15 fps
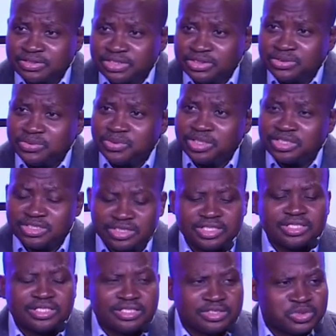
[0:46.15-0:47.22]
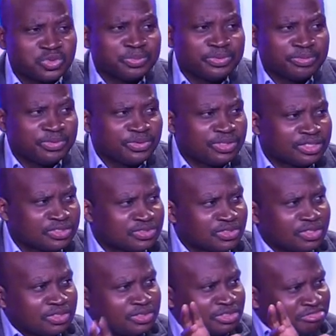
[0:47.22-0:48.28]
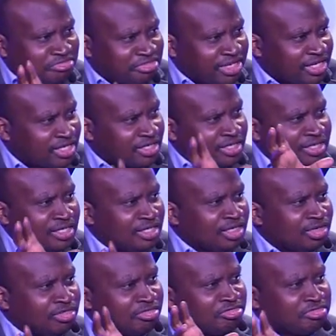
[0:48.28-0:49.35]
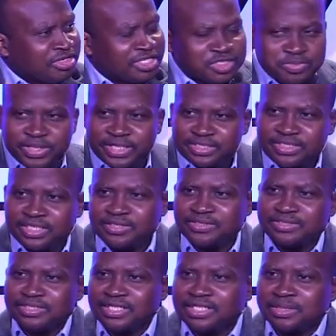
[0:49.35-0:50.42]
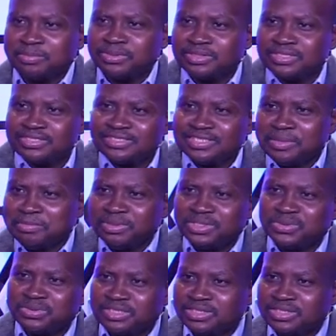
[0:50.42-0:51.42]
Did you watch the Super Bowl and saw those fake spectators that they put in between